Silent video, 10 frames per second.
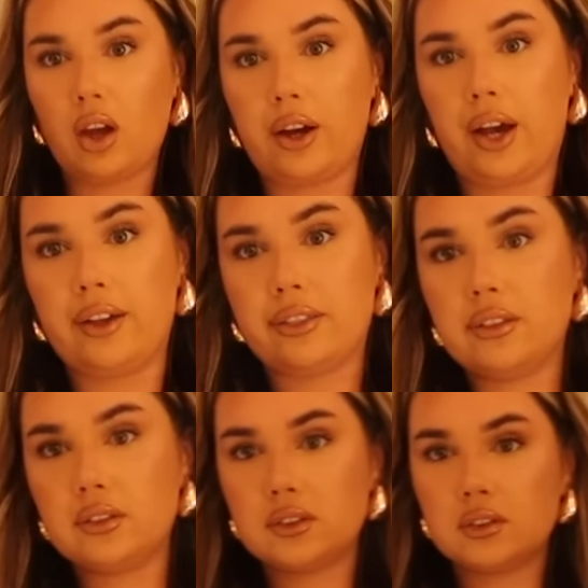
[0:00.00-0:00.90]
Okay,
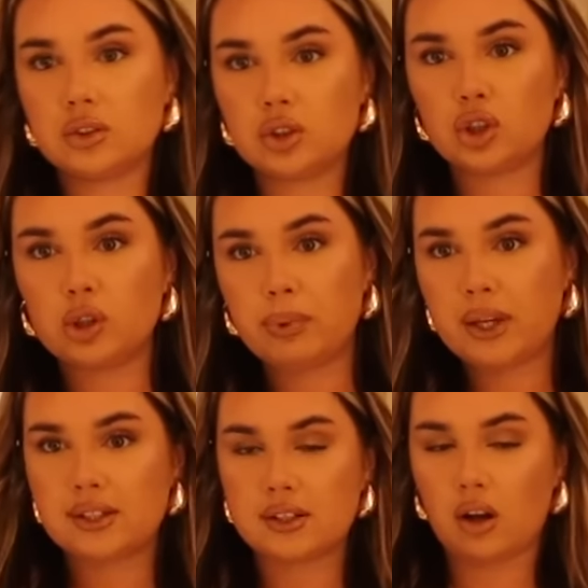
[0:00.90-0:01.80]
two
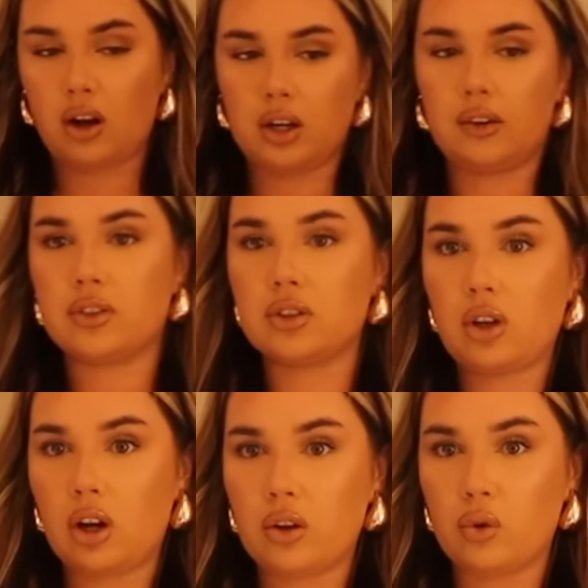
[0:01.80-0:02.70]
pieces on. I've just
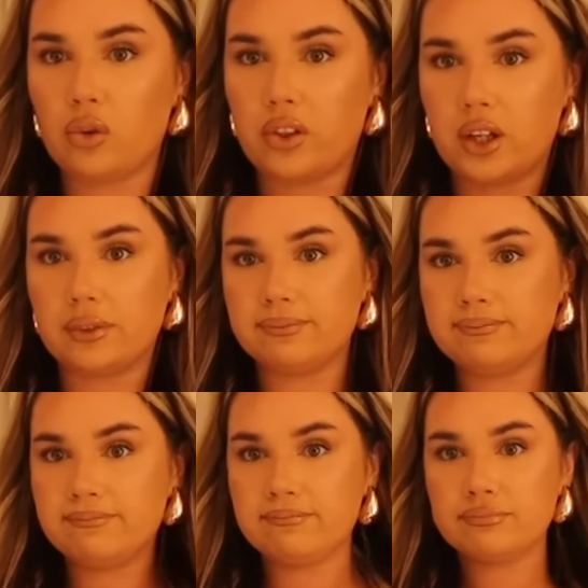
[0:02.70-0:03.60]
got all the...
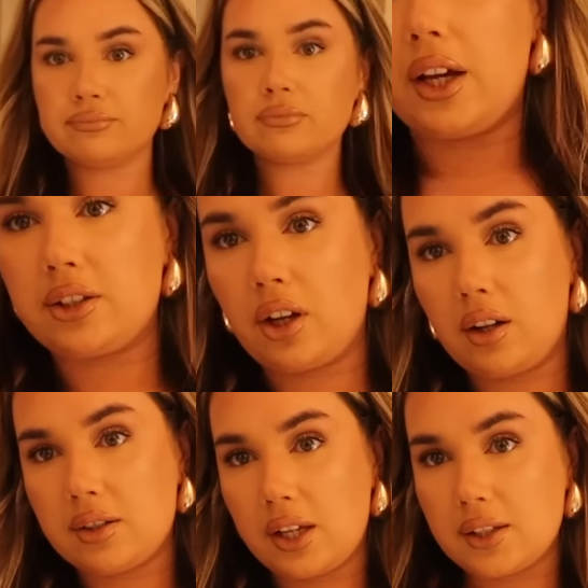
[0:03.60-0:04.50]
let need to go
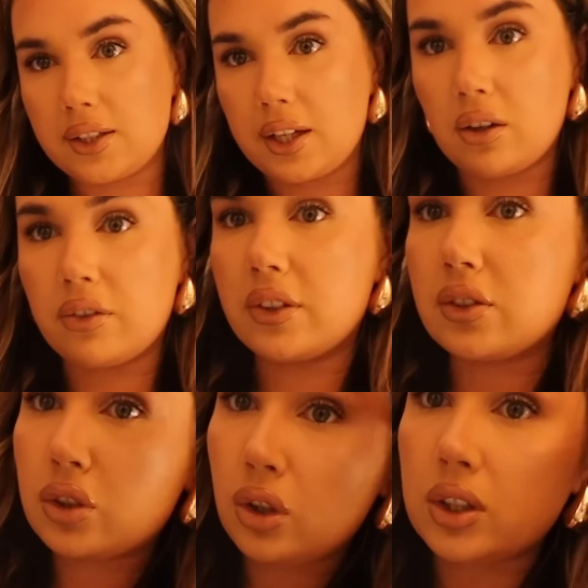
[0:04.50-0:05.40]
downstairs and take off the
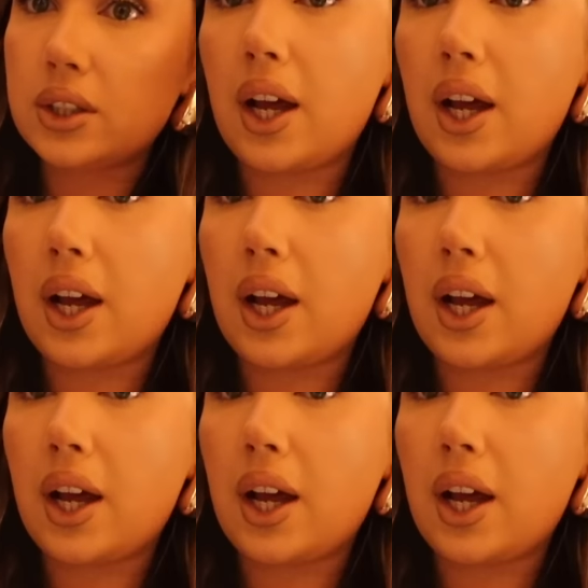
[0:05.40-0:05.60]
security